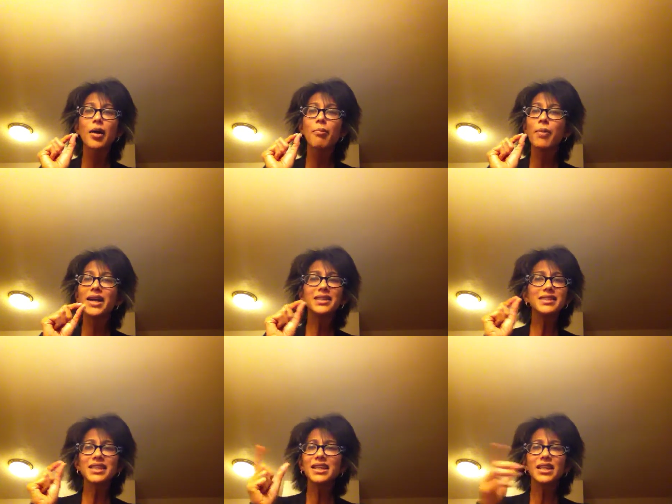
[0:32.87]
Mindless
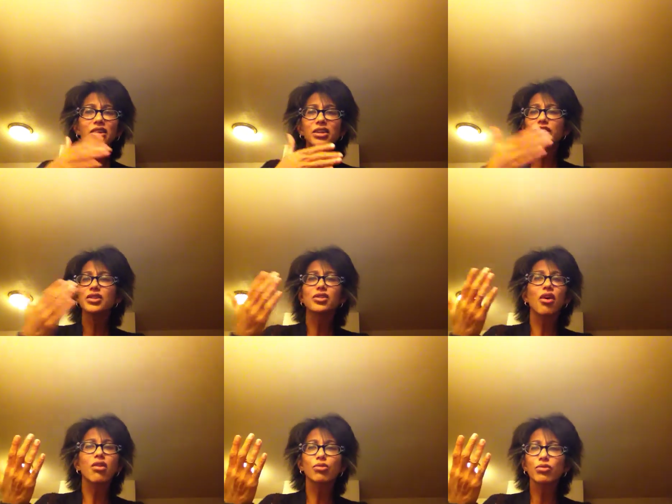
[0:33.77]
eating occurs
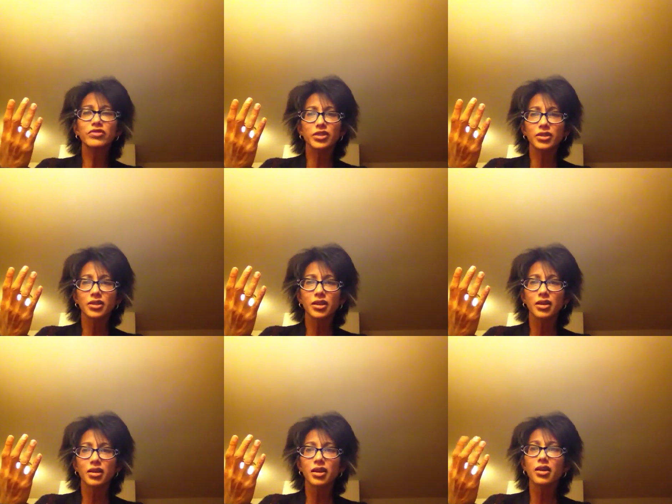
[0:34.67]
all over.
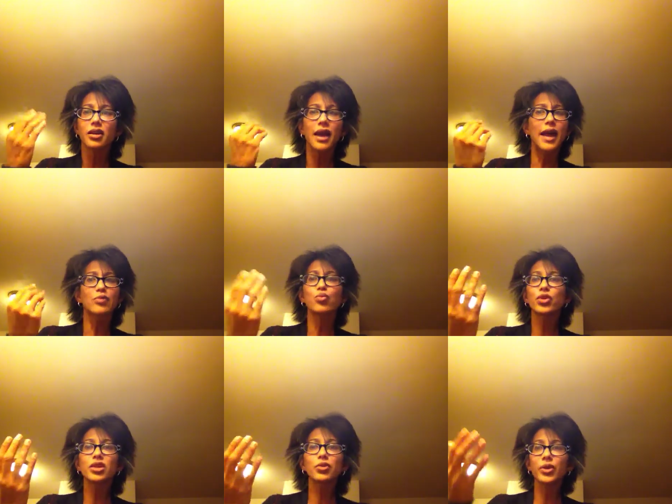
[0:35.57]
At
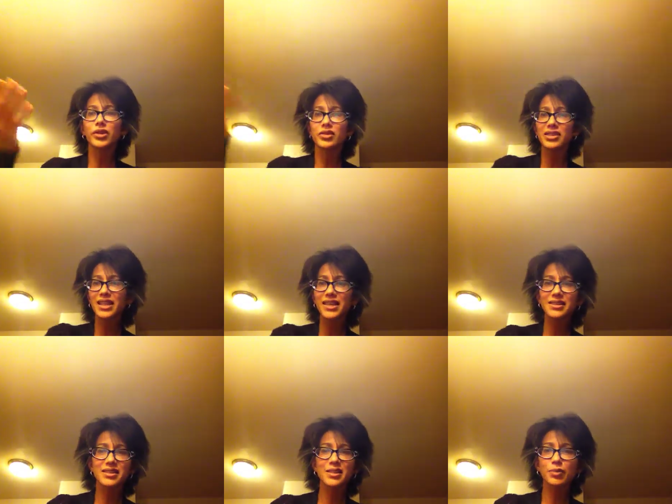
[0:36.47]
work, when there's things
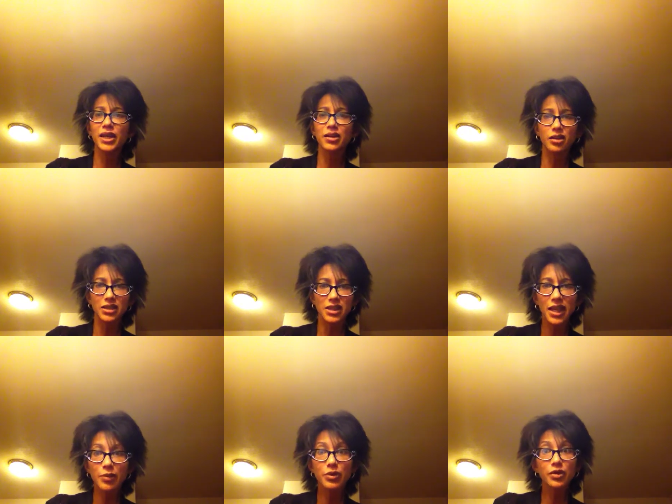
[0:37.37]
displayed on a
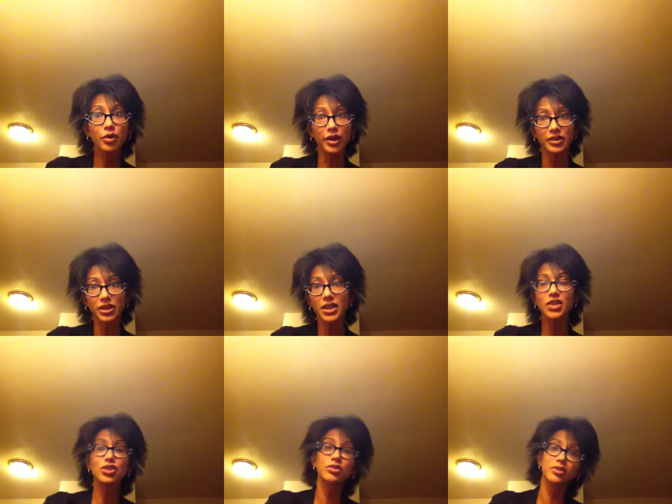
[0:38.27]
table, or at the
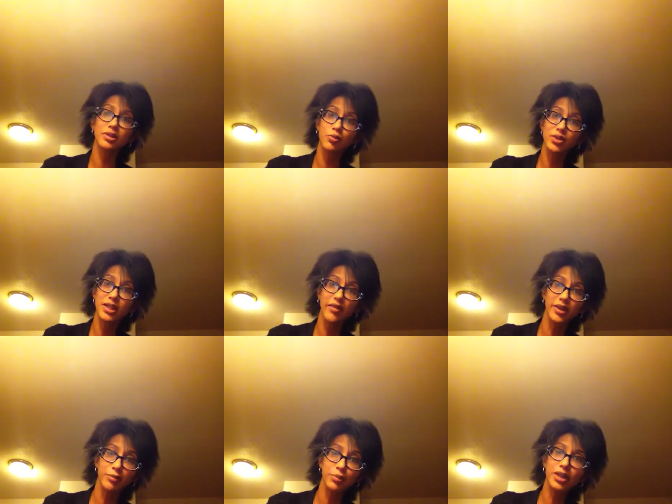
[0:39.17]
kitchen, or someone's having
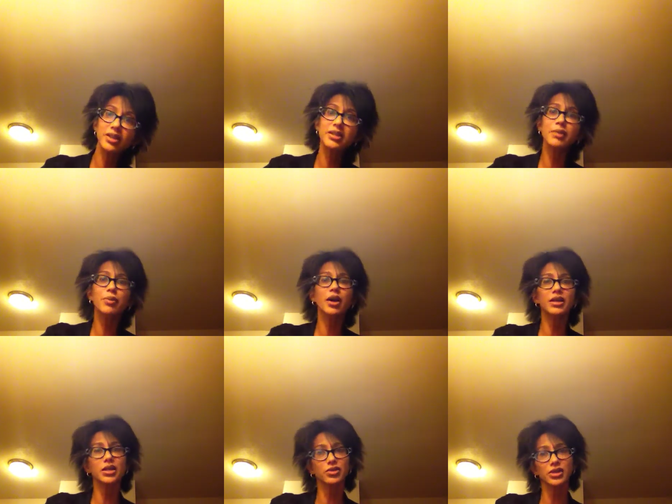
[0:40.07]
a birthday
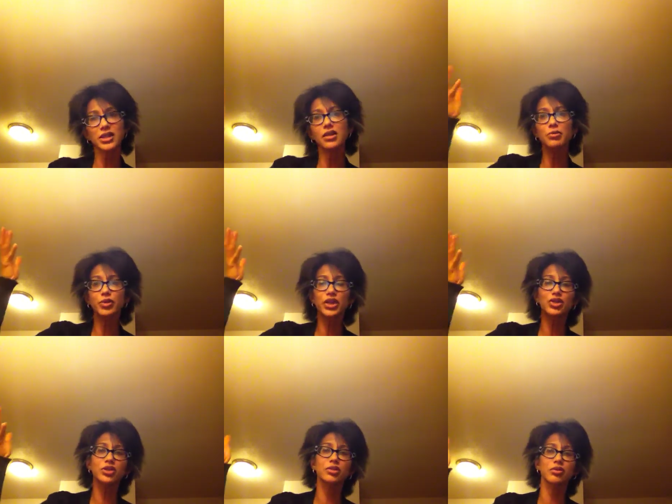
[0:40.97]
party, or
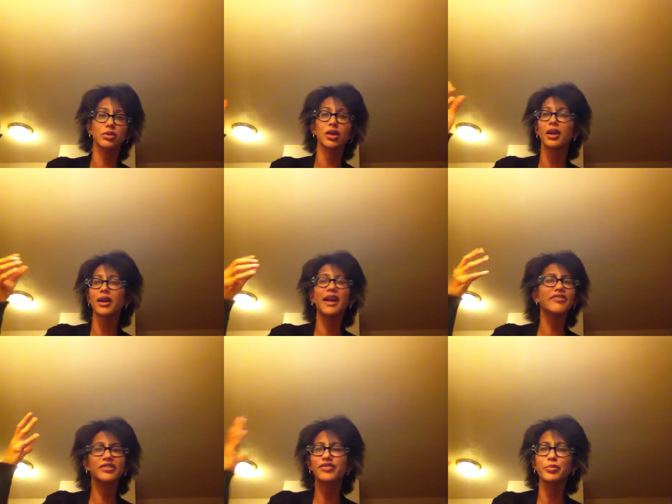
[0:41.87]
celebration, or
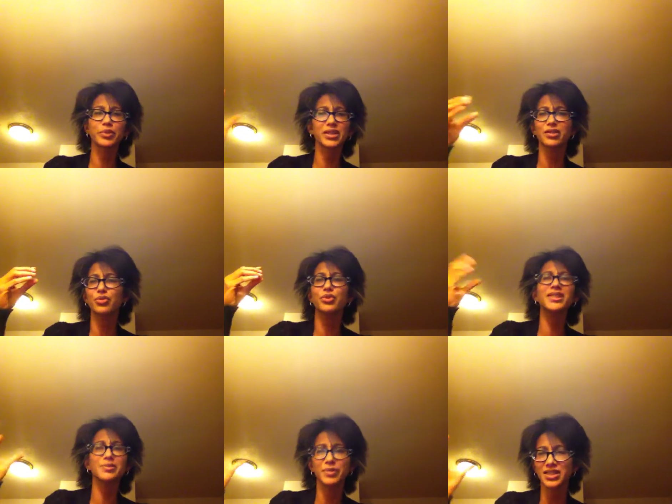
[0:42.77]
heaven forbid,
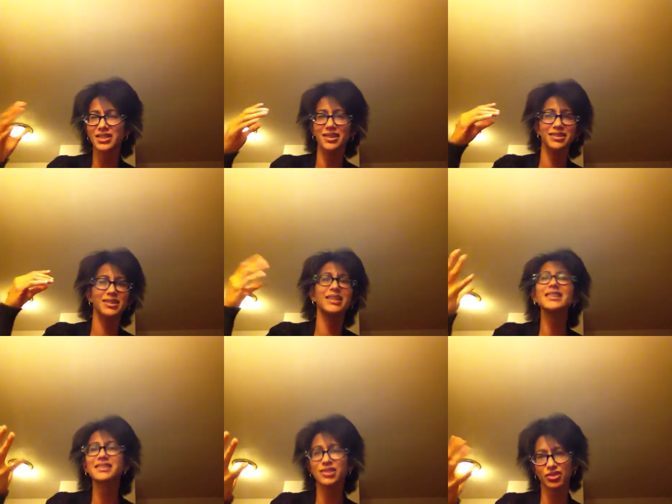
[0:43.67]
Christmas and
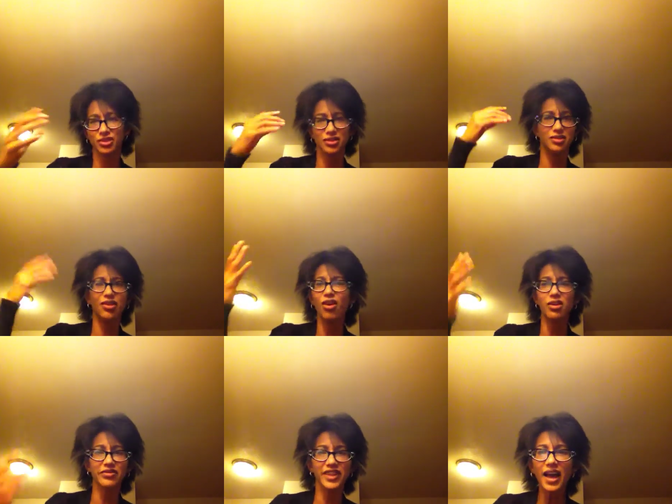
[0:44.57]
Easter and all
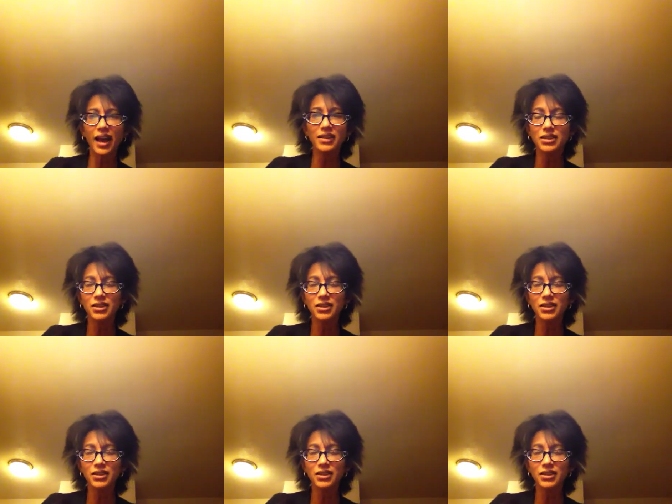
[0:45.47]
of that.